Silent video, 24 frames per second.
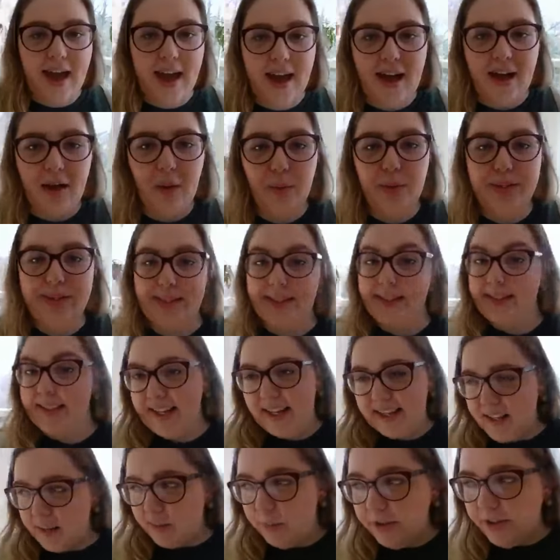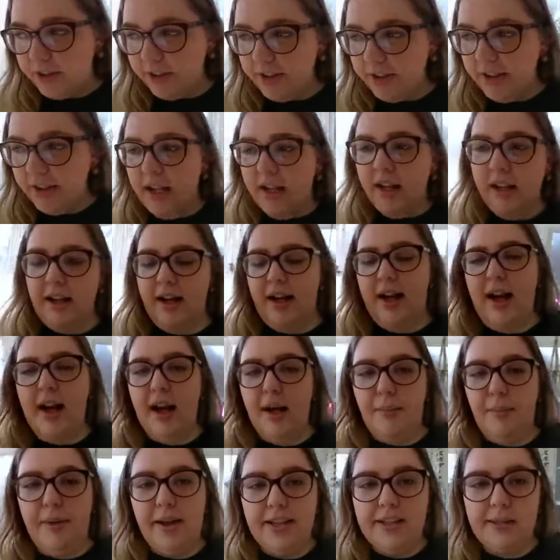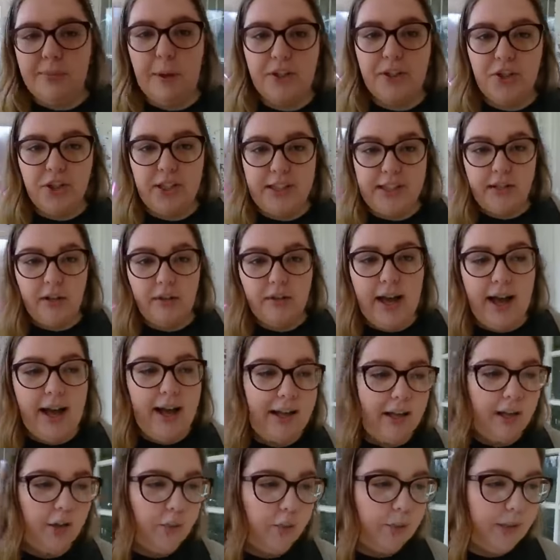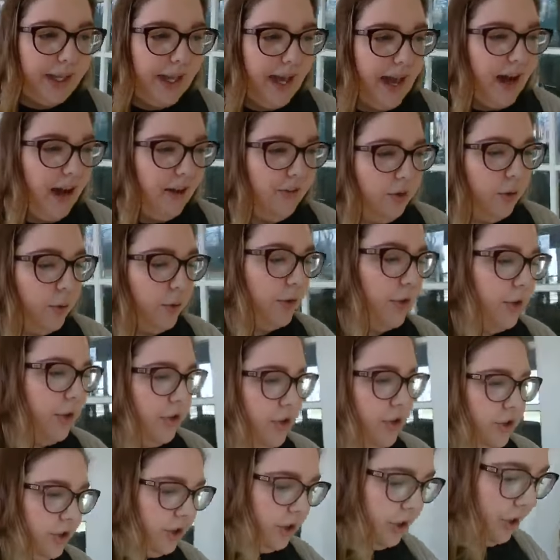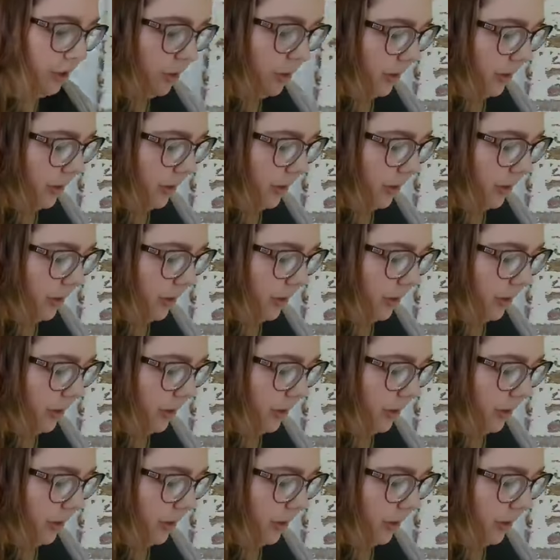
that was accessible. Especially in Ohio, we have orders